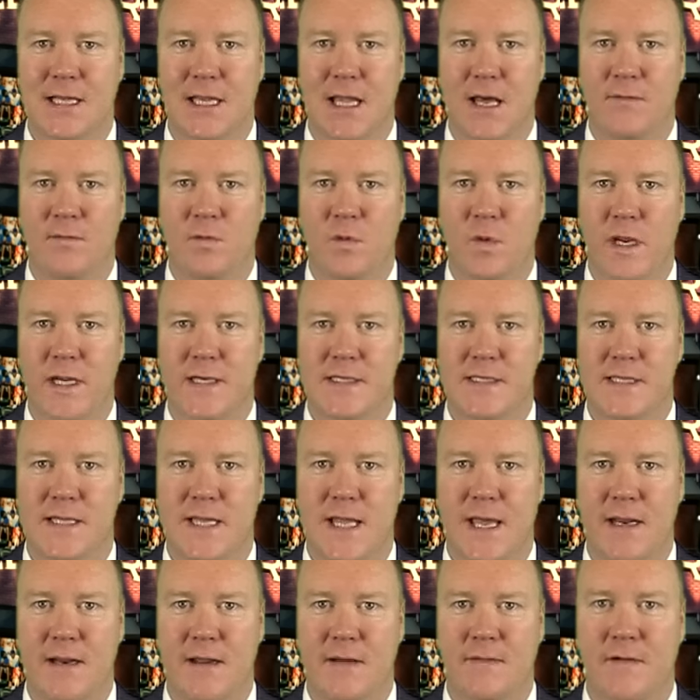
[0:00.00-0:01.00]
11 weeks in
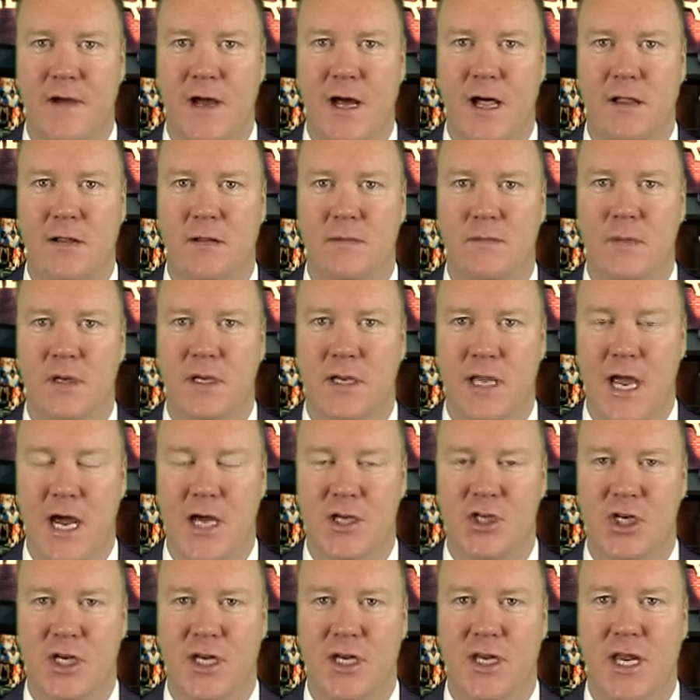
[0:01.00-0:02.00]
the NFL,
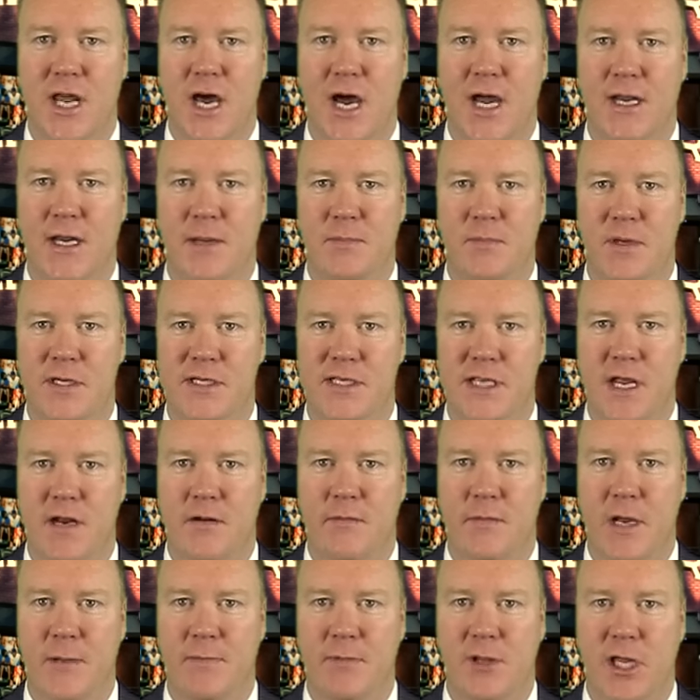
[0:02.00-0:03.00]
cashing 90%
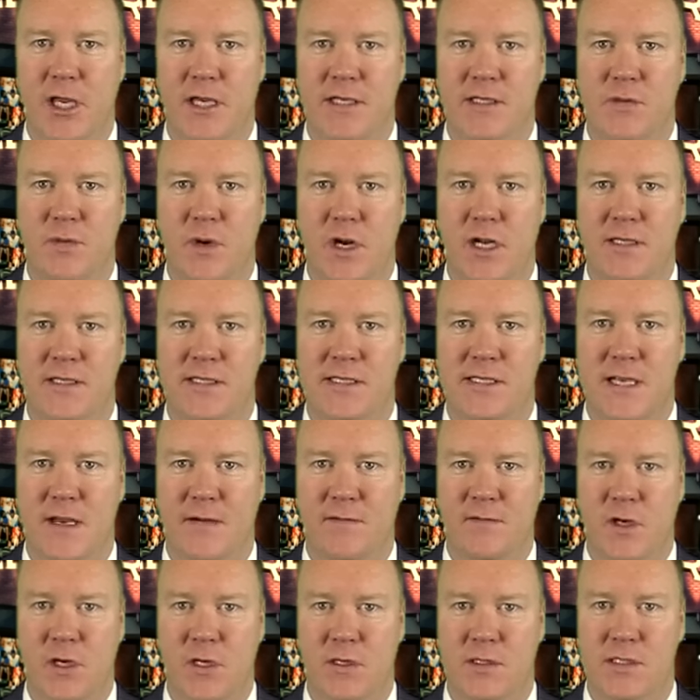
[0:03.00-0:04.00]
of my plays rated
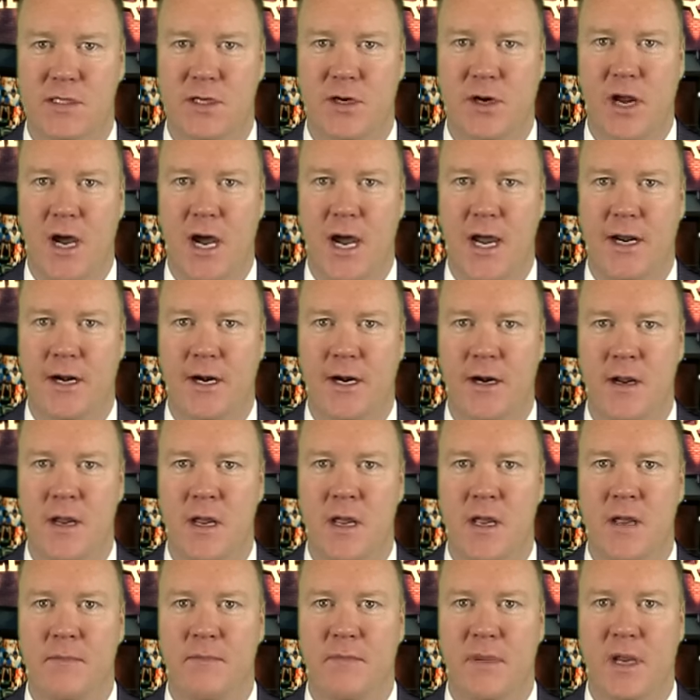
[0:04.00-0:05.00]
7 units or higher,
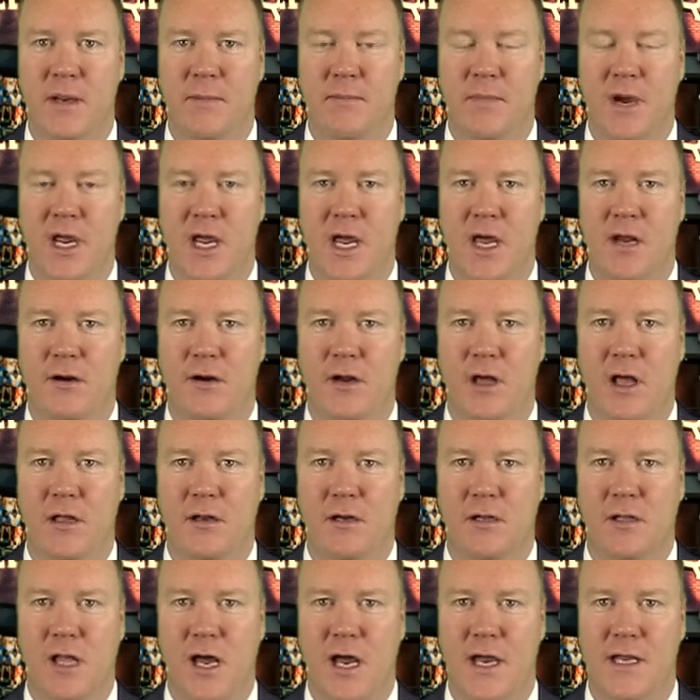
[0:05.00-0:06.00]
making my $100
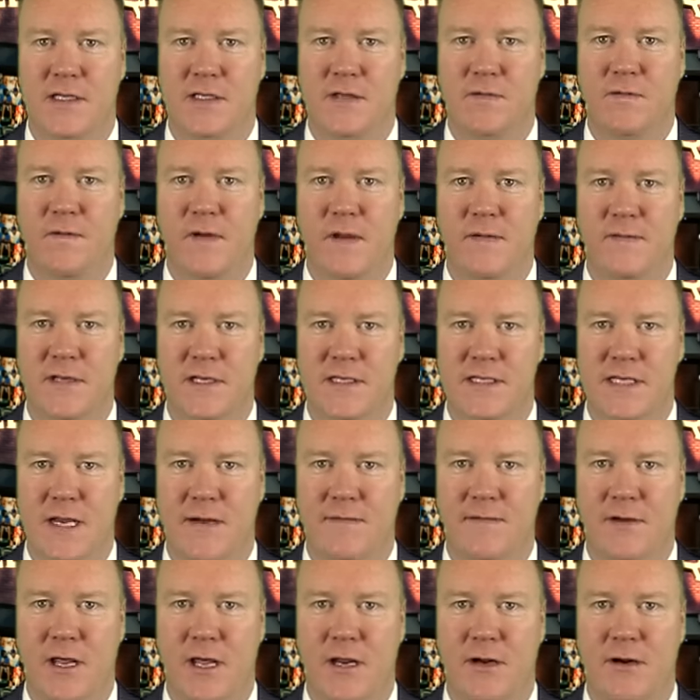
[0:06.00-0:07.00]
clients
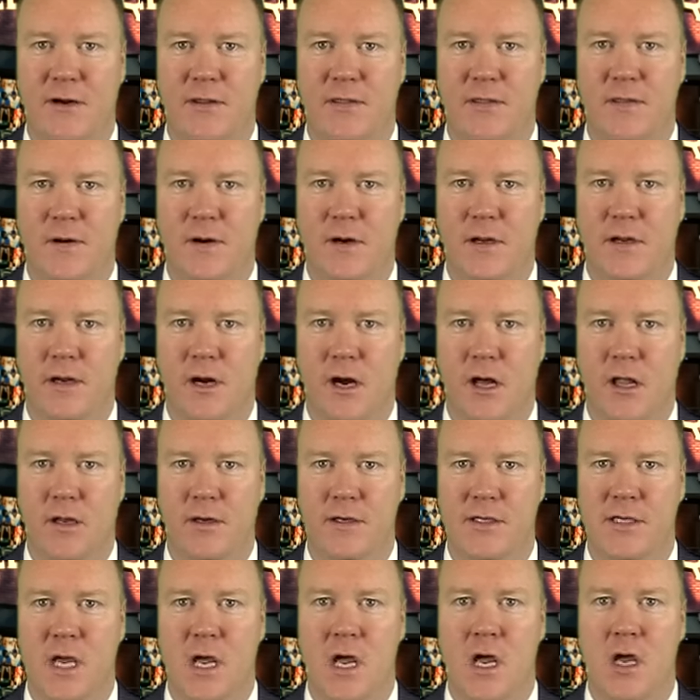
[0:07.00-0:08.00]

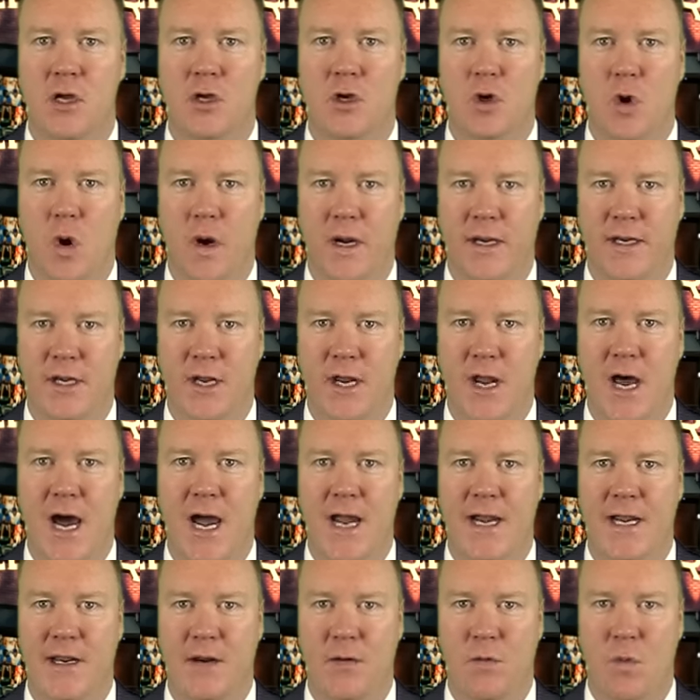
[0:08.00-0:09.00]
$5,730, going
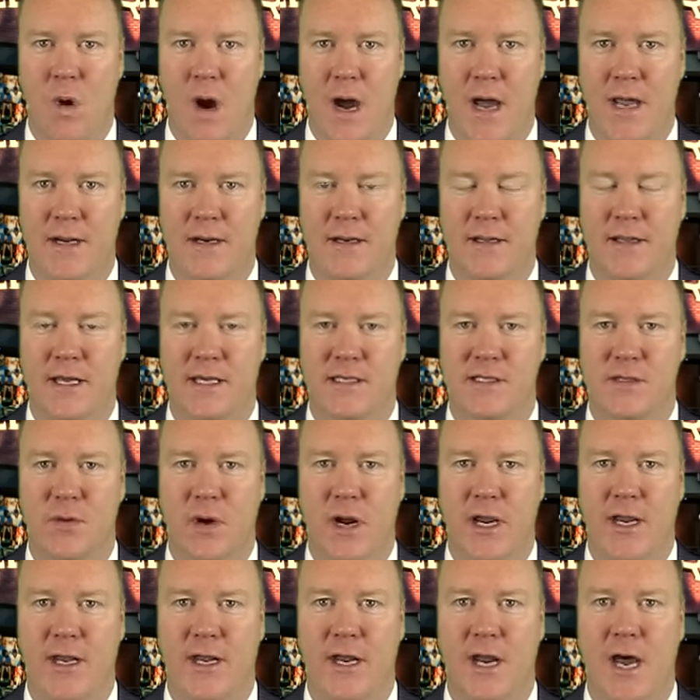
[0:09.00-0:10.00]
9-1. That's
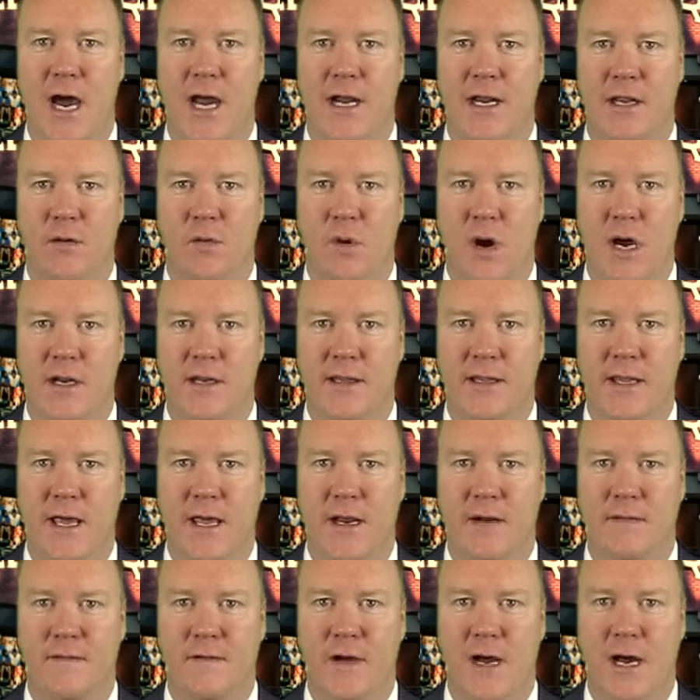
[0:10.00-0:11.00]
right, 9-1 in the
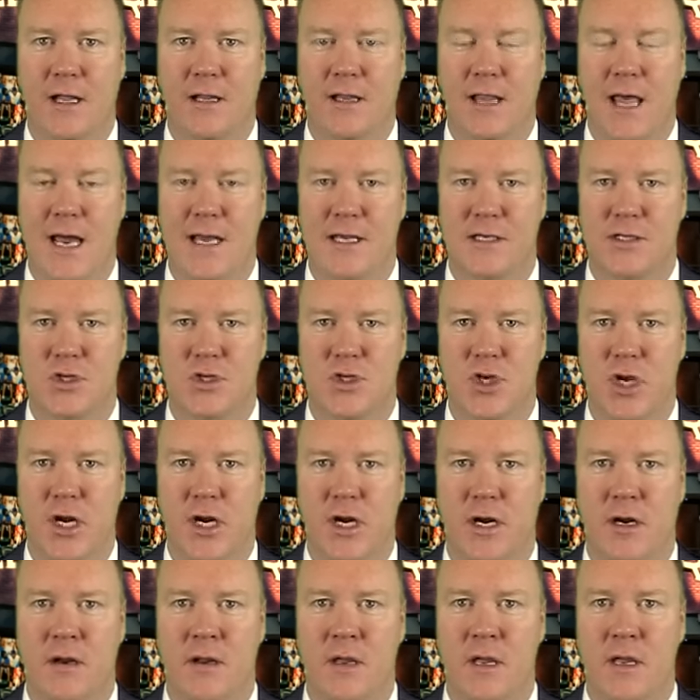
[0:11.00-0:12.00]
NFL last
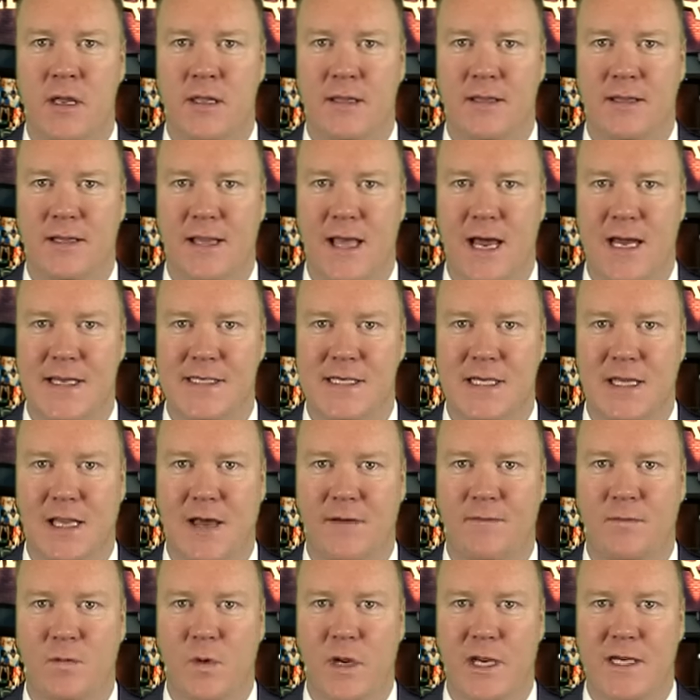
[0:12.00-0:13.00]
year, the last
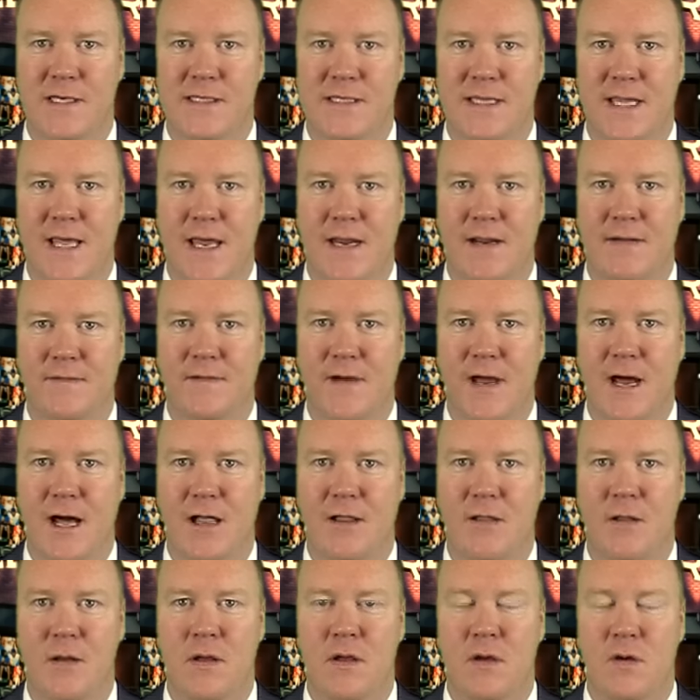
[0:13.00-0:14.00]
11 weeks in the
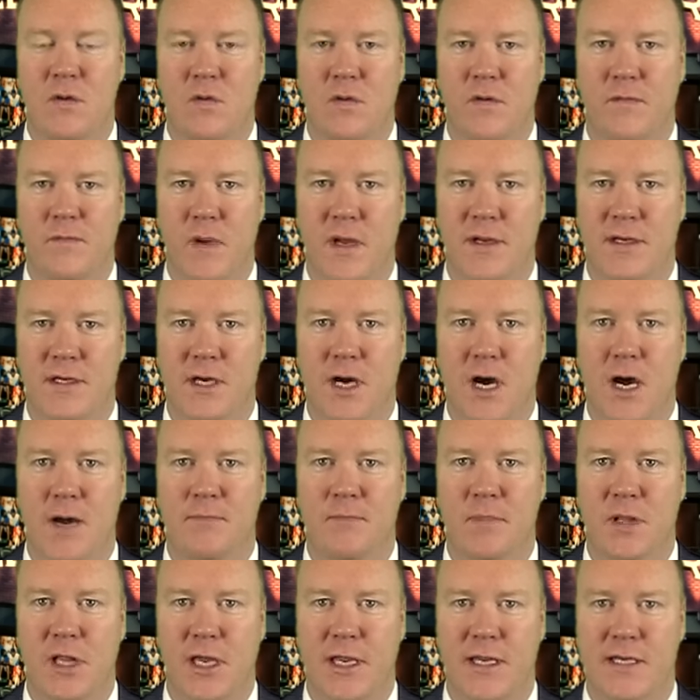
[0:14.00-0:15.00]
NFL, with my
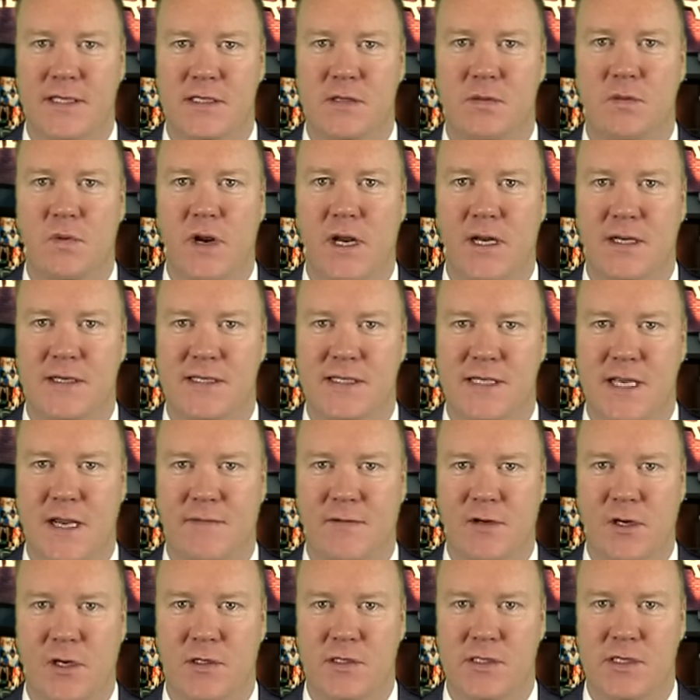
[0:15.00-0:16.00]
top plays rated
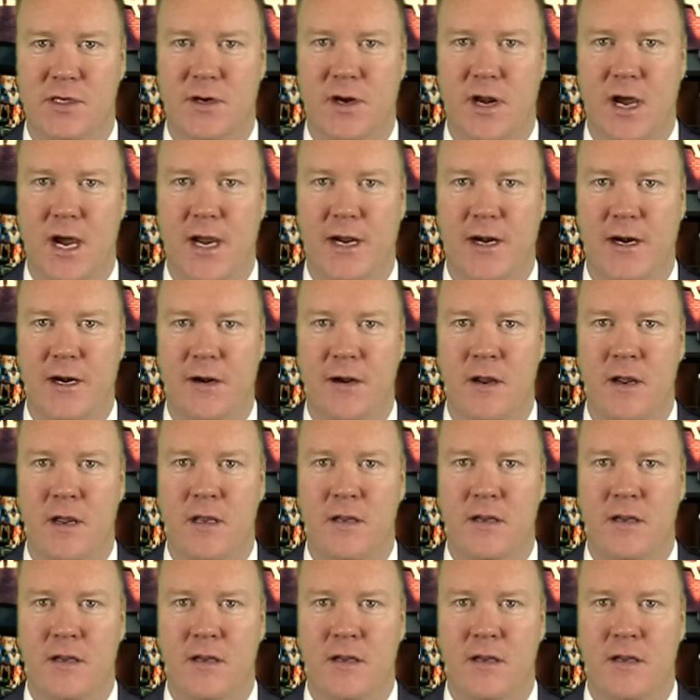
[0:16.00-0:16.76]
7 units or higher.